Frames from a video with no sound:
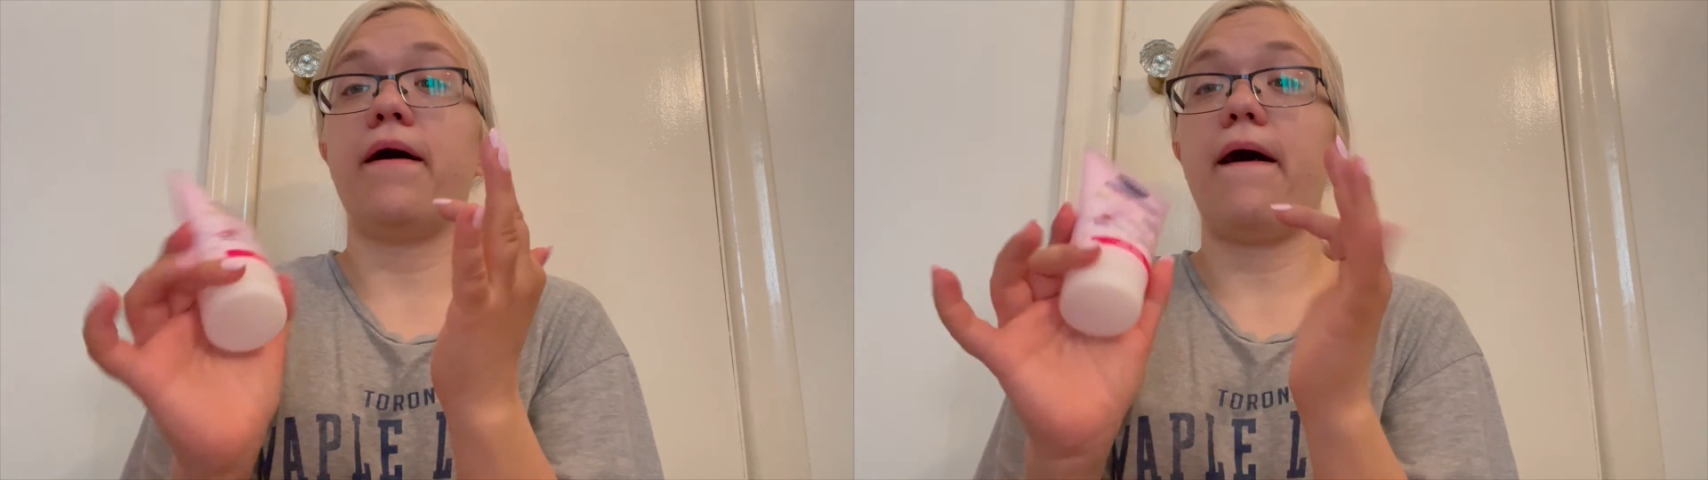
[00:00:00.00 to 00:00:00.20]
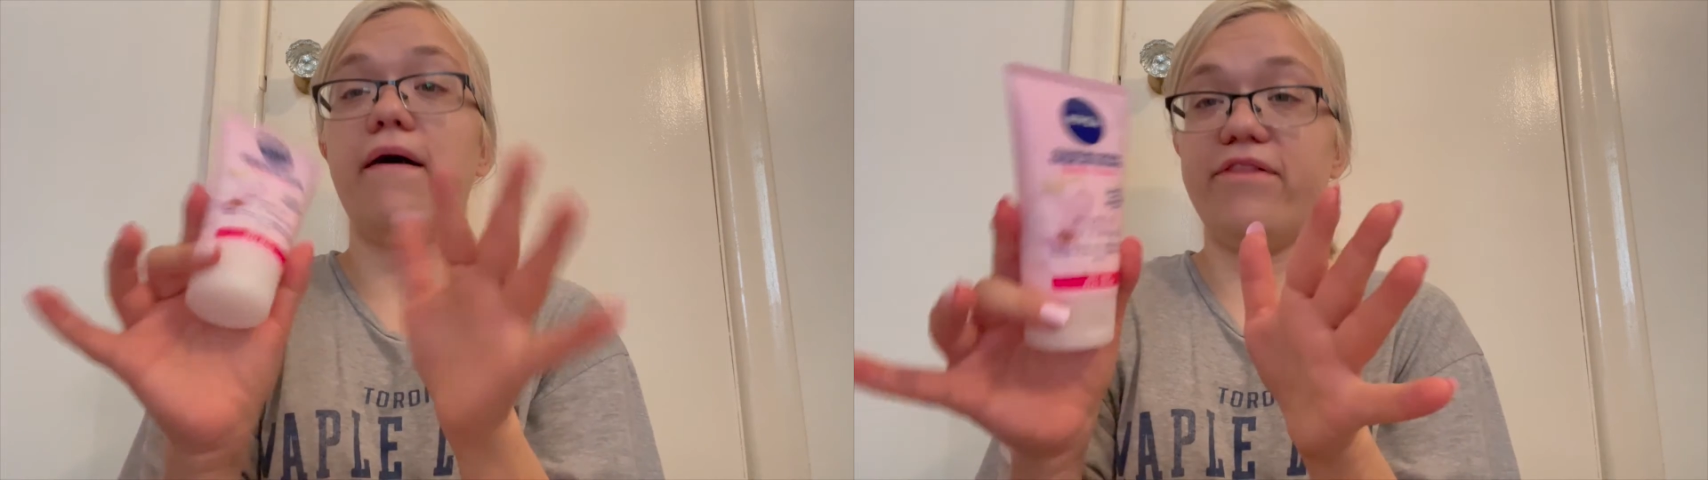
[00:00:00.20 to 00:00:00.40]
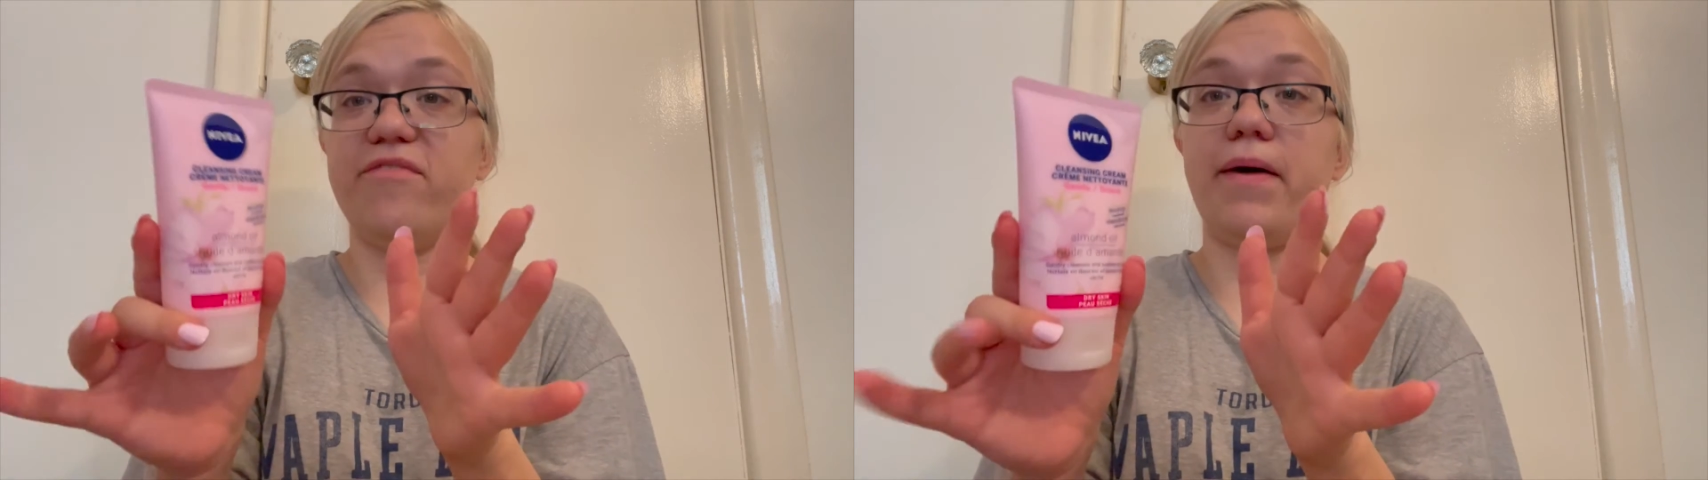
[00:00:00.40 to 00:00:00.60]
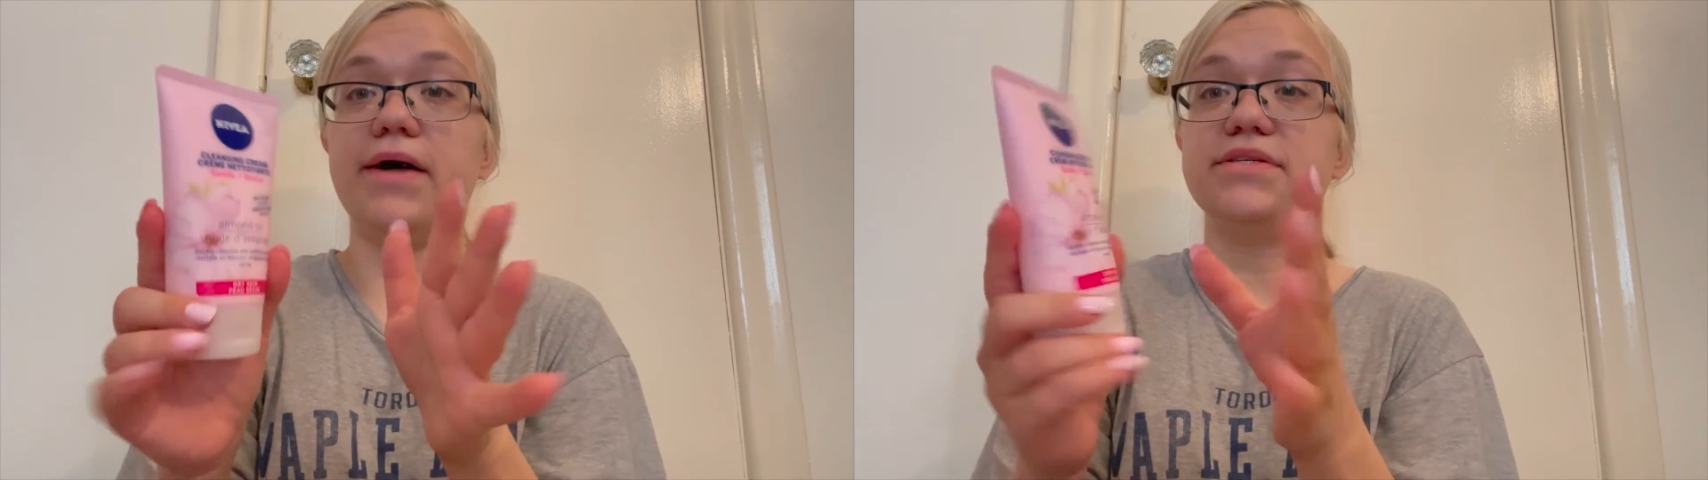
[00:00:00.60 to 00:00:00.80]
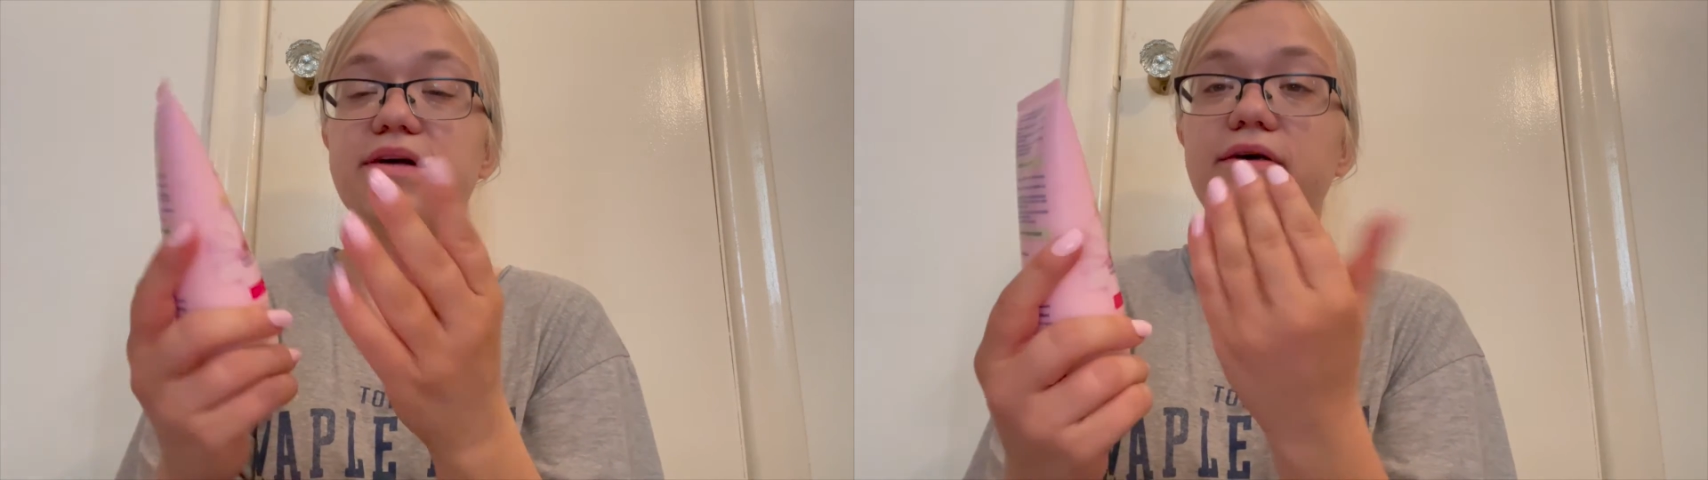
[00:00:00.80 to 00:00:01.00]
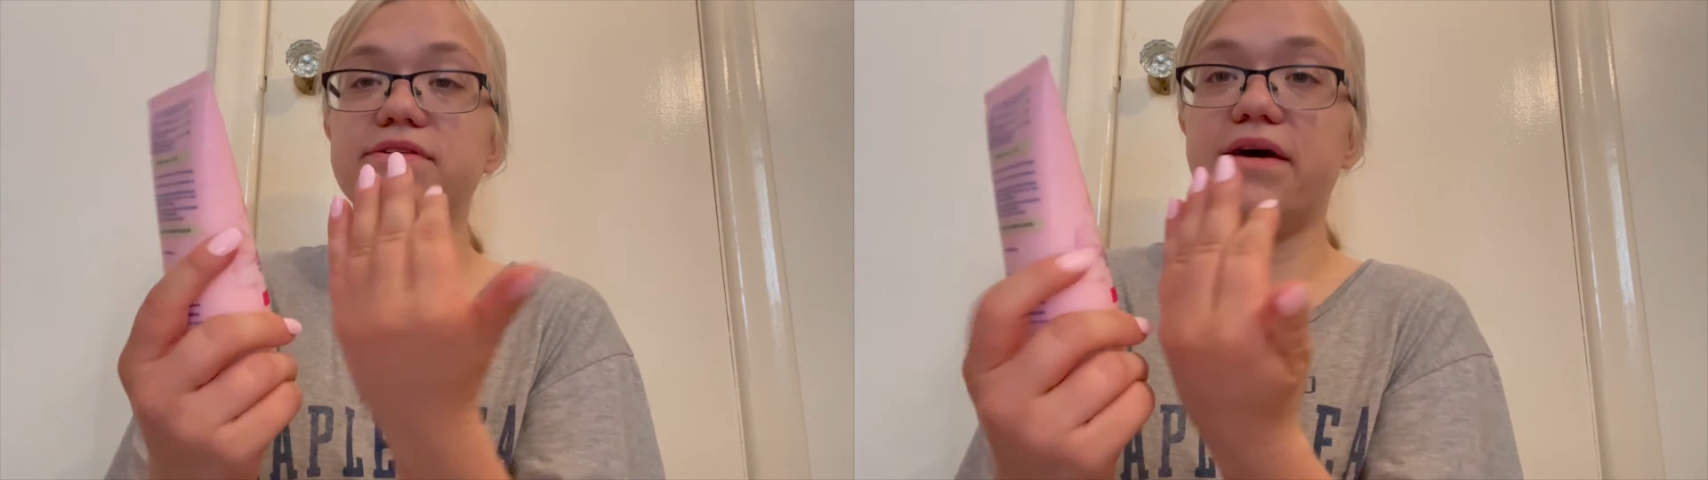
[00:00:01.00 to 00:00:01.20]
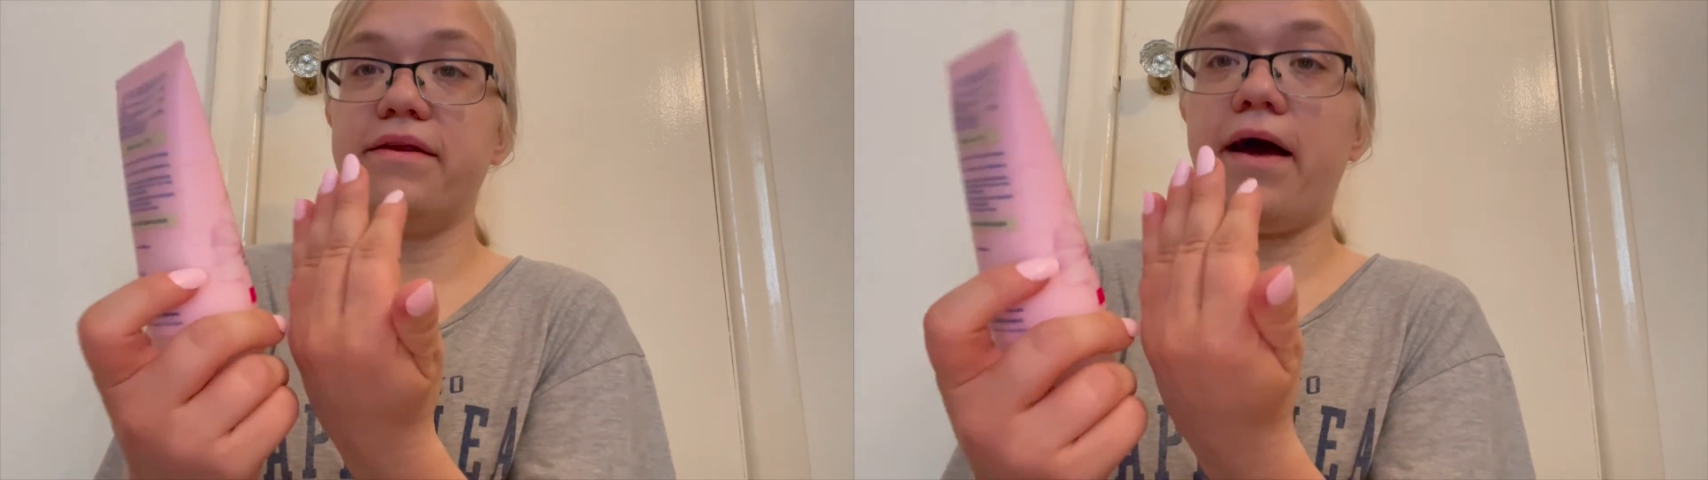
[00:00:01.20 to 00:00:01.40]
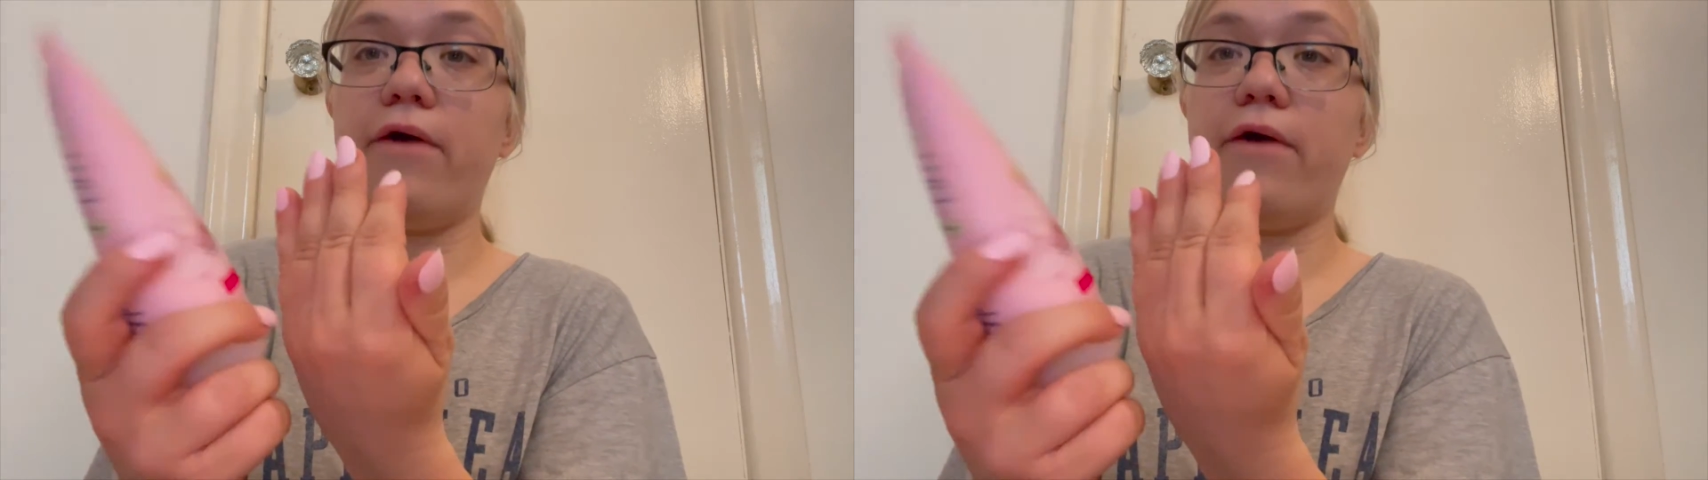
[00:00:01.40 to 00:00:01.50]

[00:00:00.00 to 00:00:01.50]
I love pastels, and